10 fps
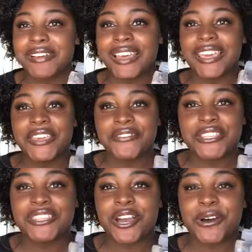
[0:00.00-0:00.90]

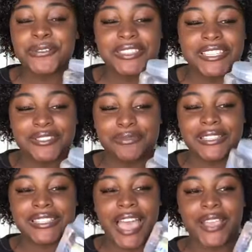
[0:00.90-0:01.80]
Even though this
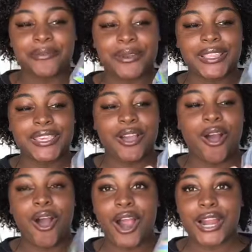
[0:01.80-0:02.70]
was like really
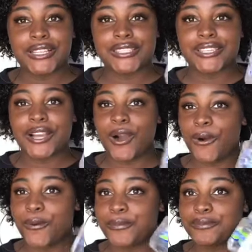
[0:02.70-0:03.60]
hard to
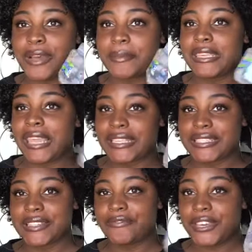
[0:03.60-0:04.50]

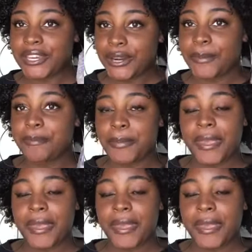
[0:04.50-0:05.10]
to finger